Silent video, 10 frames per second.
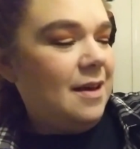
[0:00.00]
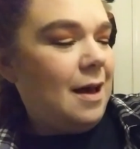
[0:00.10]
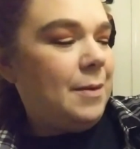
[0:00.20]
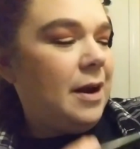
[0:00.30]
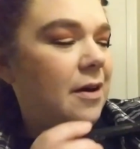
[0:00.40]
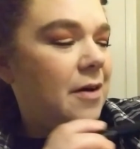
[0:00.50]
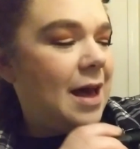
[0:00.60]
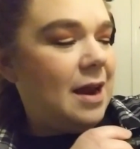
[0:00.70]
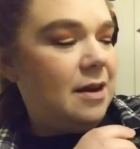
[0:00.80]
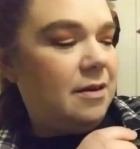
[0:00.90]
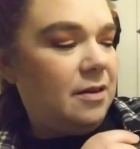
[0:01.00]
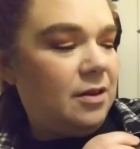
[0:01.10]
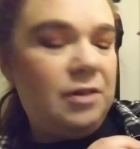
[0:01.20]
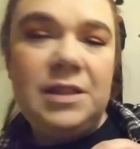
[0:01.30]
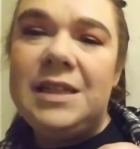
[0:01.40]
I'm going to go ahead and
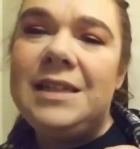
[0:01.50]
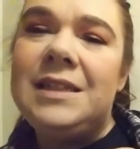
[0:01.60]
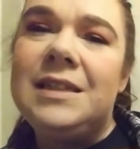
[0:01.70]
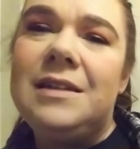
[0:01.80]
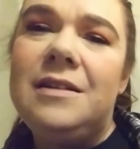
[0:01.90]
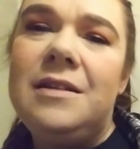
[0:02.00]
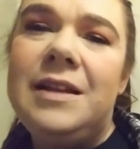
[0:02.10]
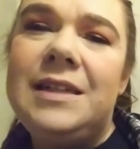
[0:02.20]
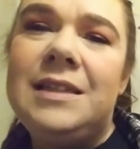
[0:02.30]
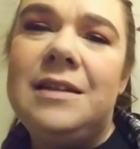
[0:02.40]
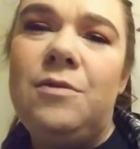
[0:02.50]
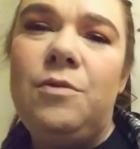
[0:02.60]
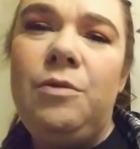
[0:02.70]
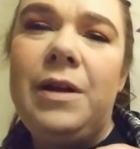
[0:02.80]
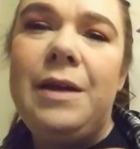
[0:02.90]
use this
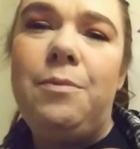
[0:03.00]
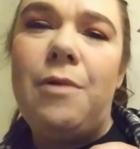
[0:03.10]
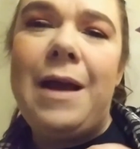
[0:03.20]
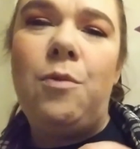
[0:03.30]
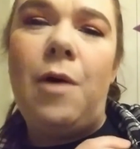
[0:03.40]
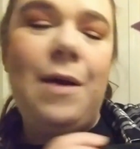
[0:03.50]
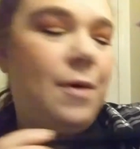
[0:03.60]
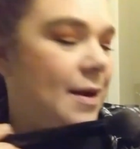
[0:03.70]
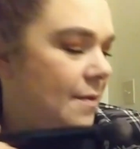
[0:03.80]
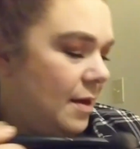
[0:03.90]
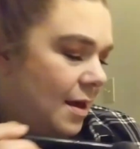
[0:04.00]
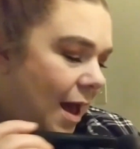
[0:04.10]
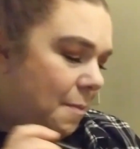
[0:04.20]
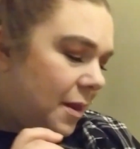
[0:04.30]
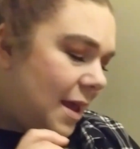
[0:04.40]
really bright white one.
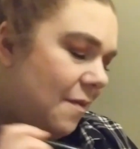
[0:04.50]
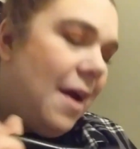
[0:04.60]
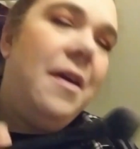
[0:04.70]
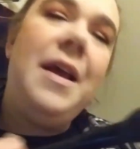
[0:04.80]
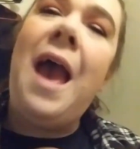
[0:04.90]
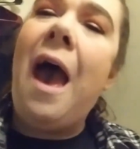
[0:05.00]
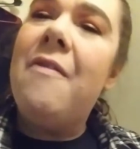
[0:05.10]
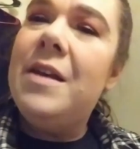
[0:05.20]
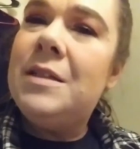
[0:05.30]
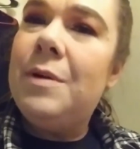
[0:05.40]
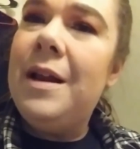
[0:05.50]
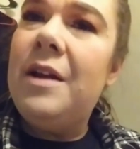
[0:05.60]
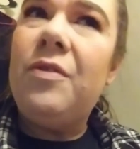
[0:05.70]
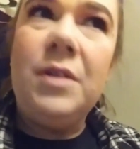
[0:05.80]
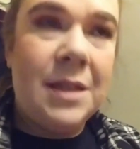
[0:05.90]
I believe I already have this one in a
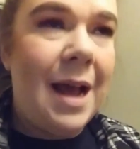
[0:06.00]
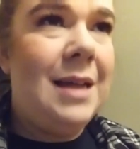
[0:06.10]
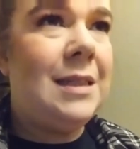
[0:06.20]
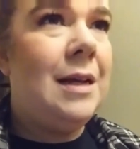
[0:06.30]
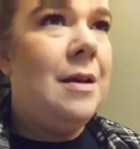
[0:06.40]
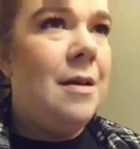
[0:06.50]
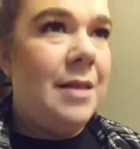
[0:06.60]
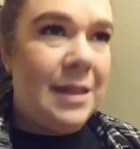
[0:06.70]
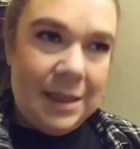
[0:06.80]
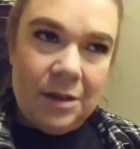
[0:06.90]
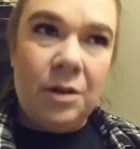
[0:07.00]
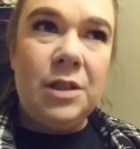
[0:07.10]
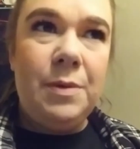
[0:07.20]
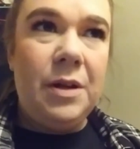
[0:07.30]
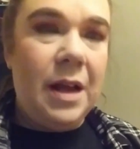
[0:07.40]
full size. This is Ulta
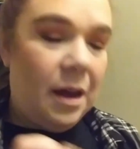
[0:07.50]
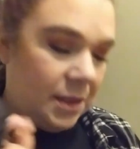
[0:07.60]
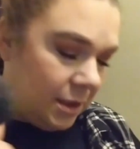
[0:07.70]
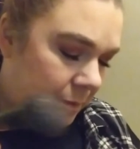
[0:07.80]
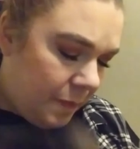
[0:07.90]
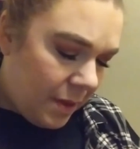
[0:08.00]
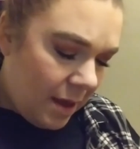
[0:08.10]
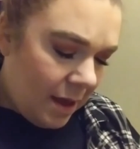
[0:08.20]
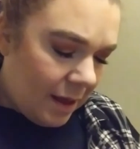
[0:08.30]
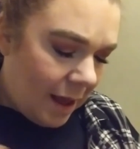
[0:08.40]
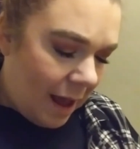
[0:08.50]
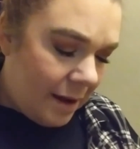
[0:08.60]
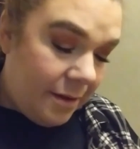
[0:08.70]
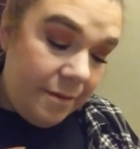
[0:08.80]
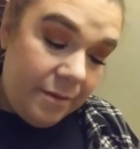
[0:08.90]
Beauty also.
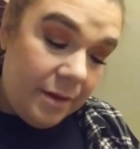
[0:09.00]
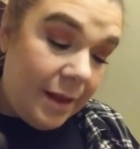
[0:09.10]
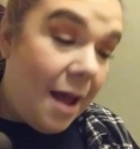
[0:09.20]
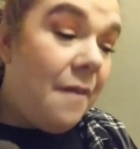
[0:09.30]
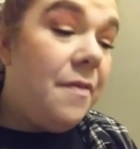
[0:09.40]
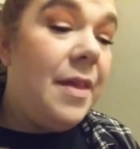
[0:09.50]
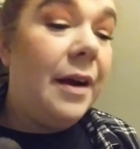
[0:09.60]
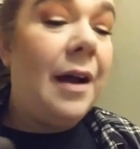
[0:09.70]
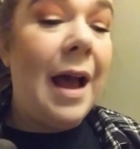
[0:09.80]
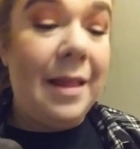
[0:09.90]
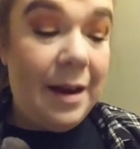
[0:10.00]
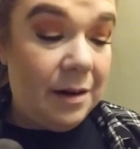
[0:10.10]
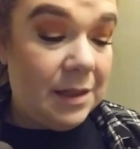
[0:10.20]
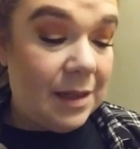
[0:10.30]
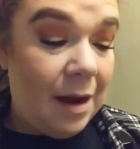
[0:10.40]
I love their
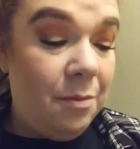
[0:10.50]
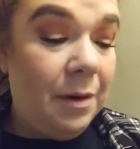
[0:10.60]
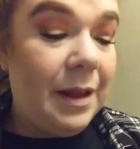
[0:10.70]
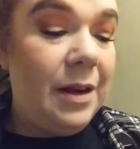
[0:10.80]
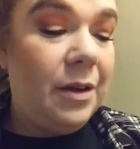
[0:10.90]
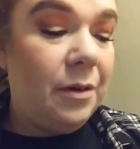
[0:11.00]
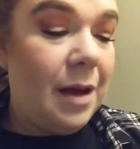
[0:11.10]
highlighters. I really do.